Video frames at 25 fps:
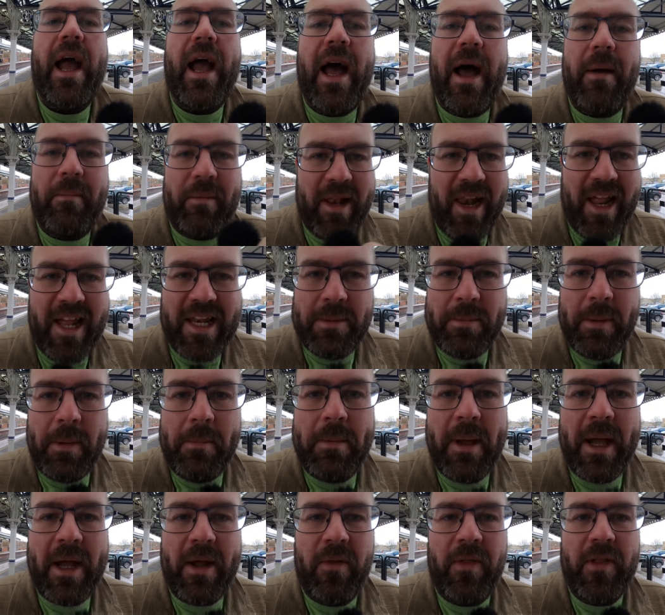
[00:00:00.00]
I'm glad to be
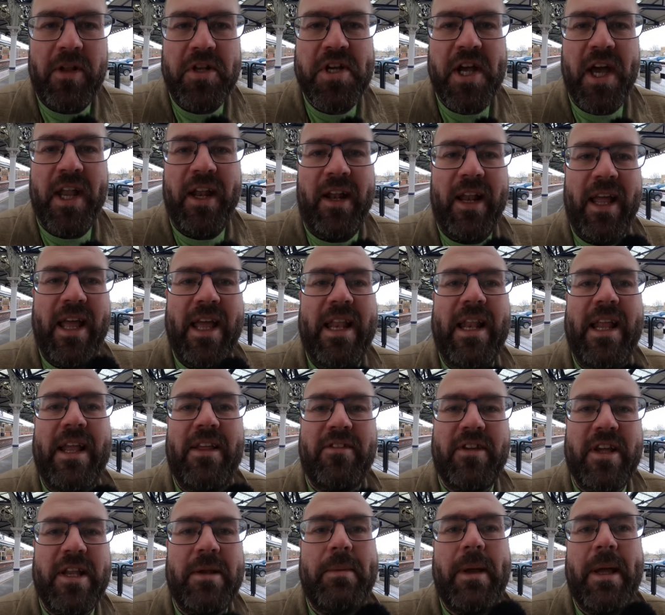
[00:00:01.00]
back on the channel. It
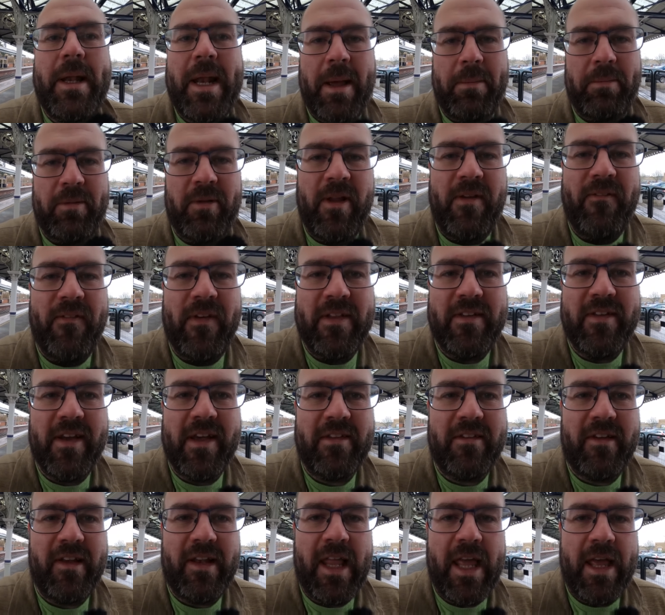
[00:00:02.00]
is going to be an absolutely
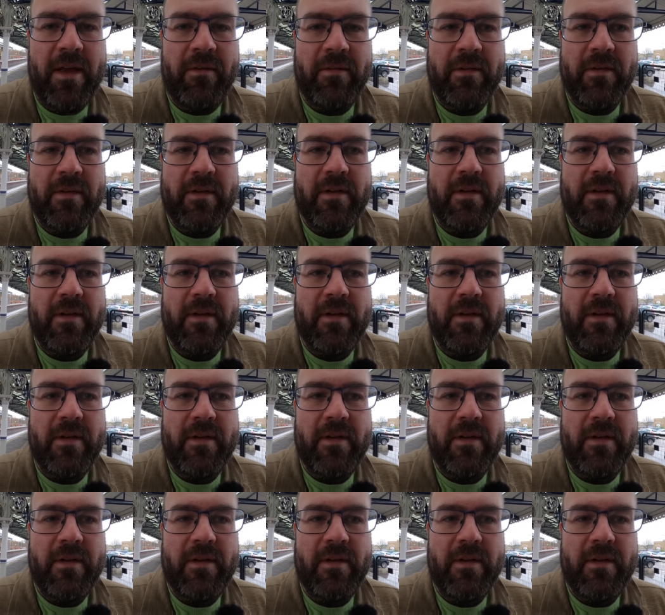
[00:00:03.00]
fantastic day.